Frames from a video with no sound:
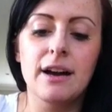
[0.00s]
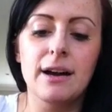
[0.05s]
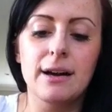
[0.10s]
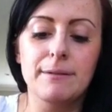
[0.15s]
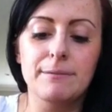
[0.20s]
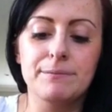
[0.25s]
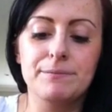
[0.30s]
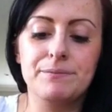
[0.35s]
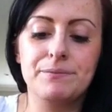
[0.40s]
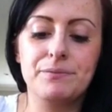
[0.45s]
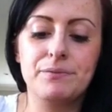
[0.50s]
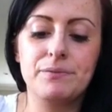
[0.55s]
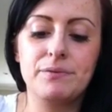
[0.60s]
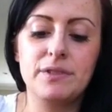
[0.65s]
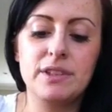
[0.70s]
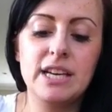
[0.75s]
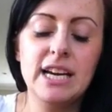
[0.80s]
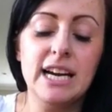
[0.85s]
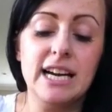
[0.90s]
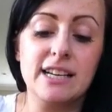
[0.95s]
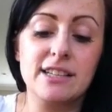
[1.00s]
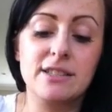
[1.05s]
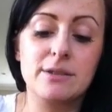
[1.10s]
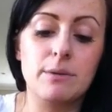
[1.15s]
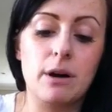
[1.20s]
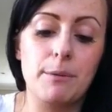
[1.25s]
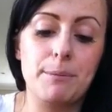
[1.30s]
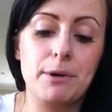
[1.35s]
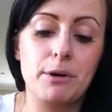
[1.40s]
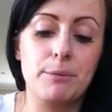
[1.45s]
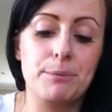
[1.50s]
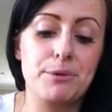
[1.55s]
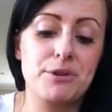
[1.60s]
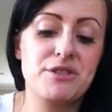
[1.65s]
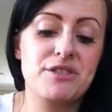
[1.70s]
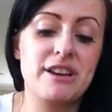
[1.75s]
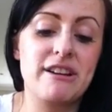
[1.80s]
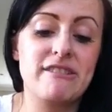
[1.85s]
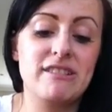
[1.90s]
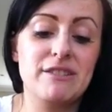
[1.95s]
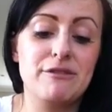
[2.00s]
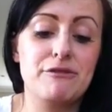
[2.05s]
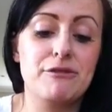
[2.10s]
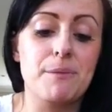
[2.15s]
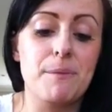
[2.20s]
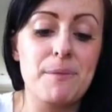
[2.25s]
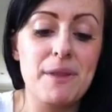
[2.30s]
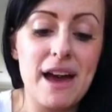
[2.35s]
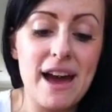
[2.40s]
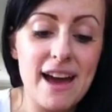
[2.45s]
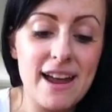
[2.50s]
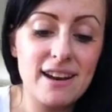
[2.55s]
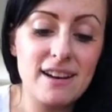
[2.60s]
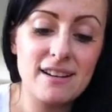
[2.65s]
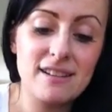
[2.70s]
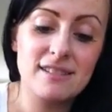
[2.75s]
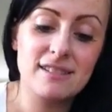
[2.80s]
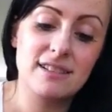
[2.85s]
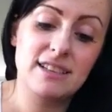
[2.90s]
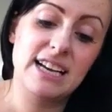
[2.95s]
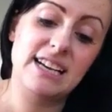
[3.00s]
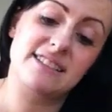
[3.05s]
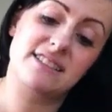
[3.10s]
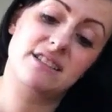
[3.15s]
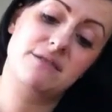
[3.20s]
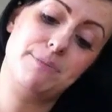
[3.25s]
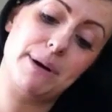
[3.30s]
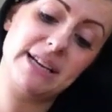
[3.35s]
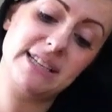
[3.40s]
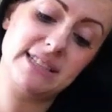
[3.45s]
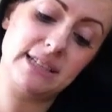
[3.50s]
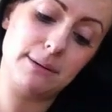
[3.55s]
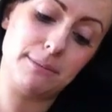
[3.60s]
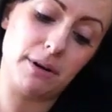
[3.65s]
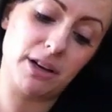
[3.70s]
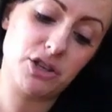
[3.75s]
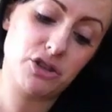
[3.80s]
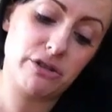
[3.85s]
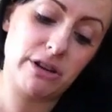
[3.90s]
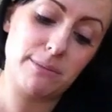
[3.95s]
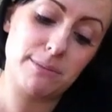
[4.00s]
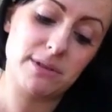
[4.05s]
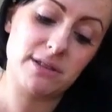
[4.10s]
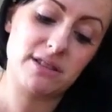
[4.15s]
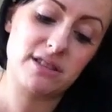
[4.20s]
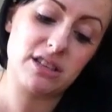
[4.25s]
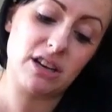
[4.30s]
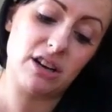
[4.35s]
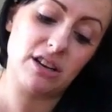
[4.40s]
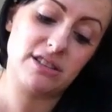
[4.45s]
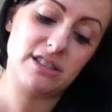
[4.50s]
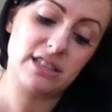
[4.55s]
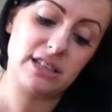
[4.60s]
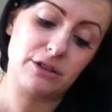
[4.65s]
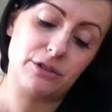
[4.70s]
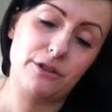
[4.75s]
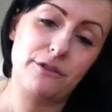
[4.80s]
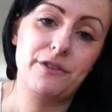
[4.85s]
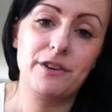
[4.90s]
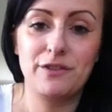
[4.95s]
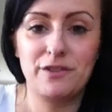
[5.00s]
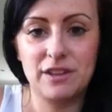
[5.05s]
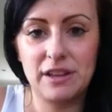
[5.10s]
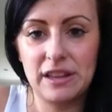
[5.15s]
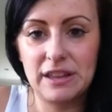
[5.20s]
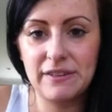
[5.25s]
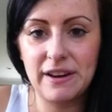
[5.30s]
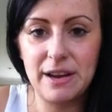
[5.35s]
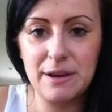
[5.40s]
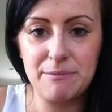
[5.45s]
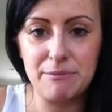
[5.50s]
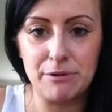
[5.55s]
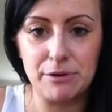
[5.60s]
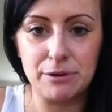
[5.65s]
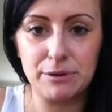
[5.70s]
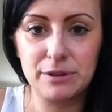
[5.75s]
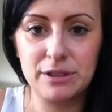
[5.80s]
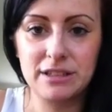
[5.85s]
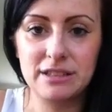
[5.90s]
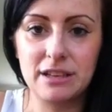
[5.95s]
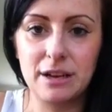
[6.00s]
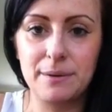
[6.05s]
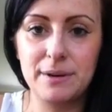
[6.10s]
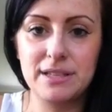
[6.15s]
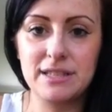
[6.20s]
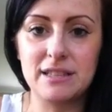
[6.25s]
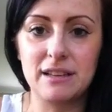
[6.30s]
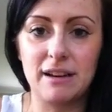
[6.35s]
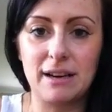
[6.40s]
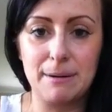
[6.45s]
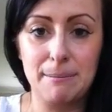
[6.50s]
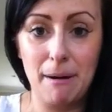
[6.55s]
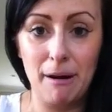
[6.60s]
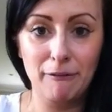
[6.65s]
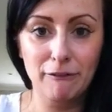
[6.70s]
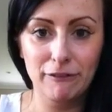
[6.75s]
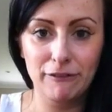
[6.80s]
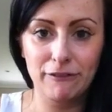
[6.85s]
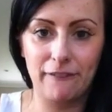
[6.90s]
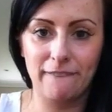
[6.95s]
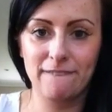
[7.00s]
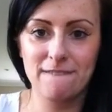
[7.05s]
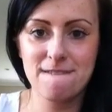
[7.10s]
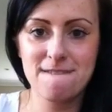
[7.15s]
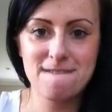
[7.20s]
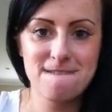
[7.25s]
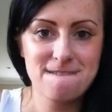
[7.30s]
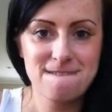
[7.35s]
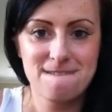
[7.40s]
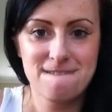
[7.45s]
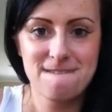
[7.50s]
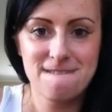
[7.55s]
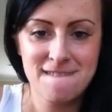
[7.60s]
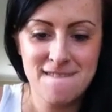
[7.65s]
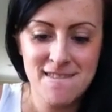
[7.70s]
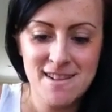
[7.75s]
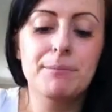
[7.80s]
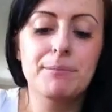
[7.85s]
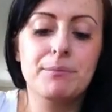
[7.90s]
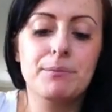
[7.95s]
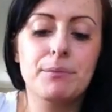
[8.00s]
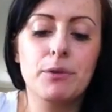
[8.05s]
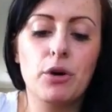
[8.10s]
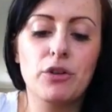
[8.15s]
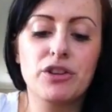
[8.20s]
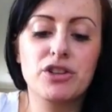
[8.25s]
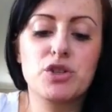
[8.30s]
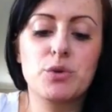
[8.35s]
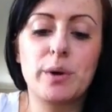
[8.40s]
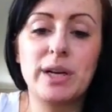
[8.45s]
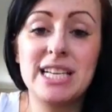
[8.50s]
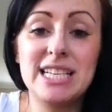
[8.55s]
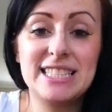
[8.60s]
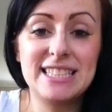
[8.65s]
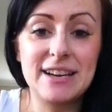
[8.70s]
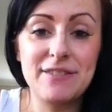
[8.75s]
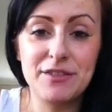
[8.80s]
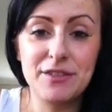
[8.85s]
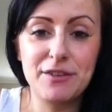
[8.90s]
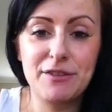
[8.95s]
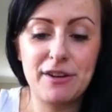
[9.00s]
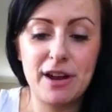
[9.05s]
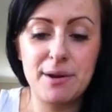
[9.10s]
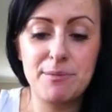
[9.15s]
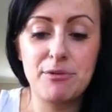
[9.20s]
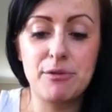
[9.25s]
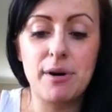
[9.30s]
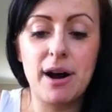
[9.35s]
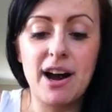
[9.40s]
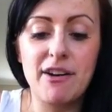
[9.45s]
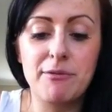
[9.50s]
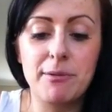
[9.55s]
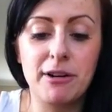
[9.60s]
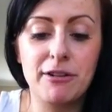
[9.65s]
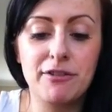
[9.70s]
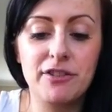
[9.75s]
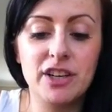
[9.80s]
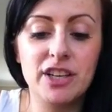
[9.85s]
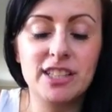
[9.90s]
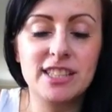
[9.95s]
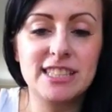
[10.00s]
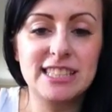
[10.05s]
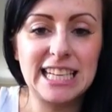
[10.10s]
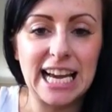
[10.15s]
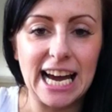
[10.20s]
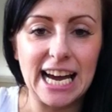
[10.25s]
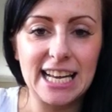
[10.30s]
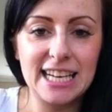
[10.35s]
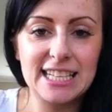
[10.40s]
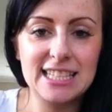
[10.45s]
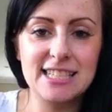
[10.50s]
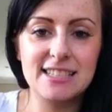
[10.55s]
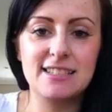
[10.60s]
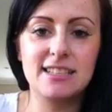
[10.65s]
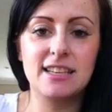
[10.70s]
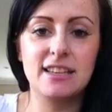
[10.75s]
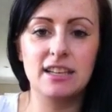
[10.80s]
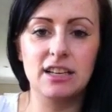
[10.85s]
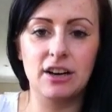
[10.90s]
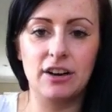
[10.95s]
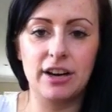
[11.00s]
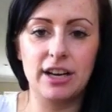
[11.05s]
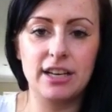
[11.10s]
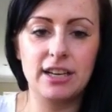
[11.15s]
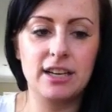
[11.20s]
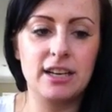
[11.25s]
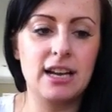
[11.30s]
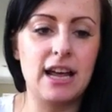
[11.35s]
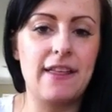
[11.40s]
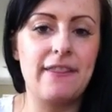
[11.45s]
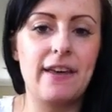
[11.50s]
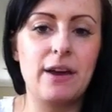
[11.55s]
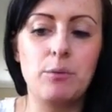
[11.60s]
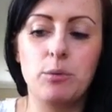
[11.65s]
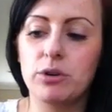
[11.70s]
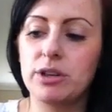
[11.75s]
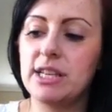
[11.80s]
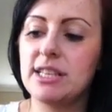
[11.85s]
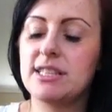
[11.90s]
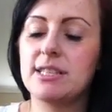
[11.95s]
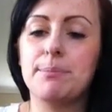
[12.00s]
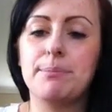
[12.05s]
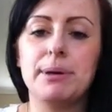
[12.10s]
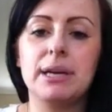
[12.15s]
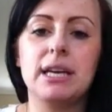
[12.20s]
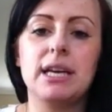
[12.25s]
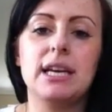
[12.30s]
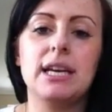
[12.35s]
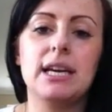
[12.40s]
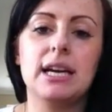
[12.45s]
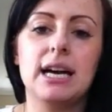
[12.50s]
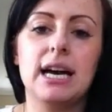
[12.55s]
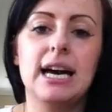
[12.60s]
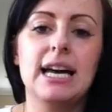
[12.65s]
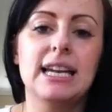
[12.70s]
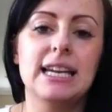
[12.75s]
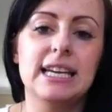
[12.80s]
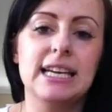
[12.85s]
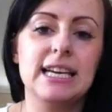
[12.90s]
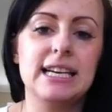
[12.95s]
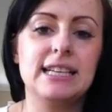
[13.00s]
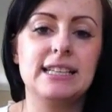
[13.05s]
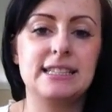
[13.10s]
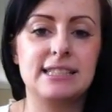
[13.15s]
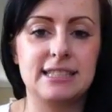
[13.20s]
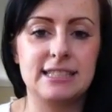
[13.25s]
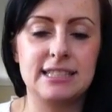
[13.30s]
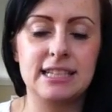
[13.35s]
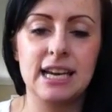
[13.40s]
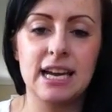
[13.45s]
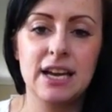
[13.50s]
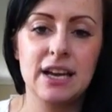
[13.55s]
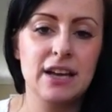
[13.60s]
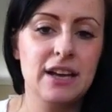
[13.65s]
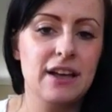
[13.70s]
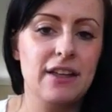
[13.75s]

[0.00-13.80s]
So I'll be on buserelin from then. Yes, basically my treatment's starting on the 15th of April, so it's like a month. On the 27th of April, I have my first scan to see the lining, and they want it to be at least